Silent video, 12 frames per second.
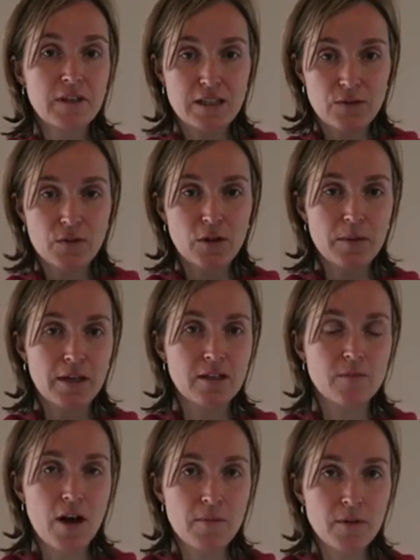It's filming at
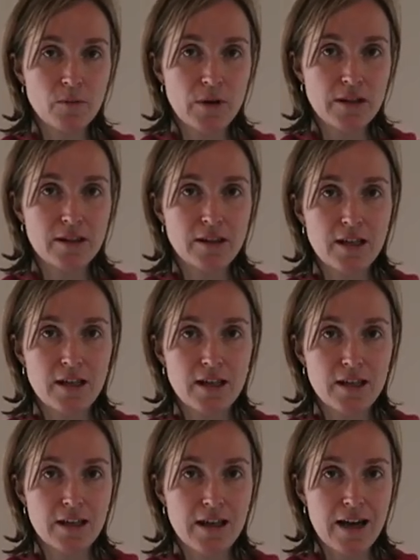the moment with
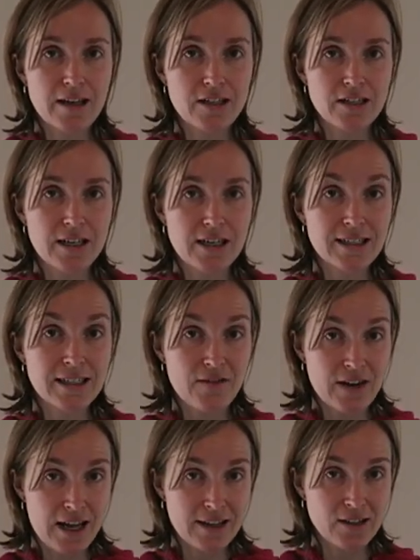the Canon
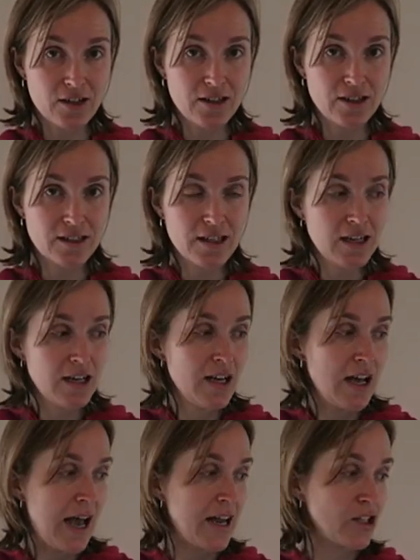G7X on it,
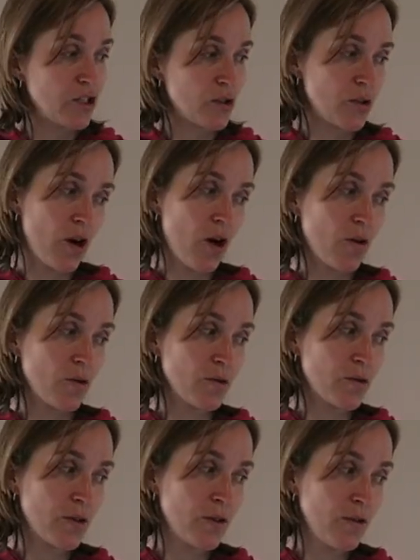and it should
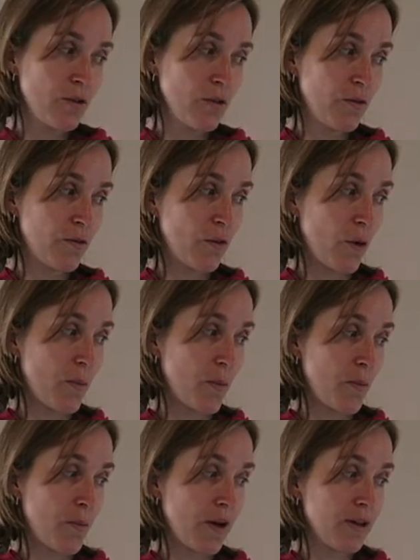hold,
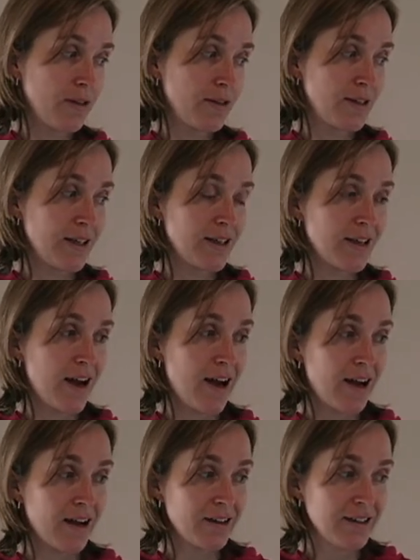from
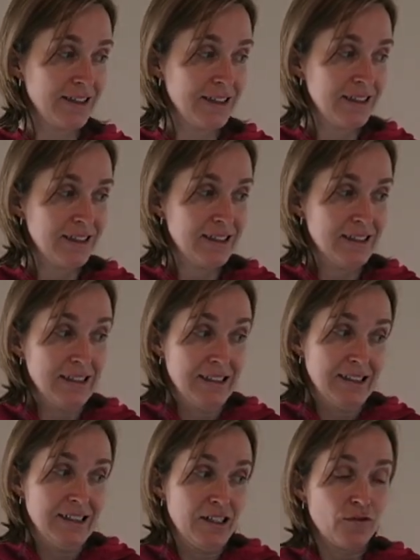the
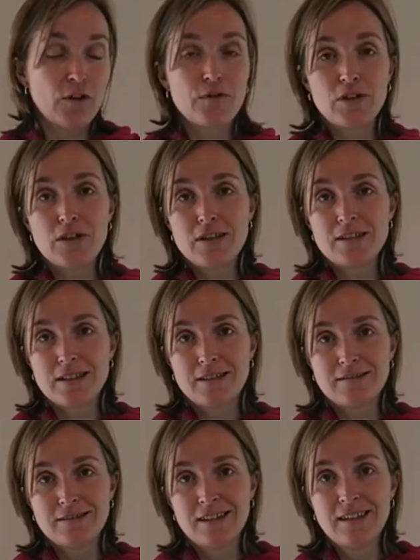reviews
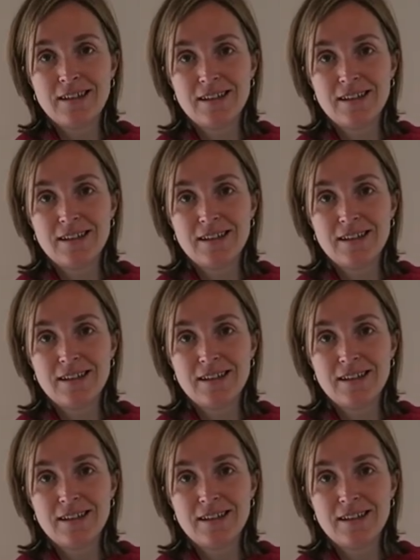and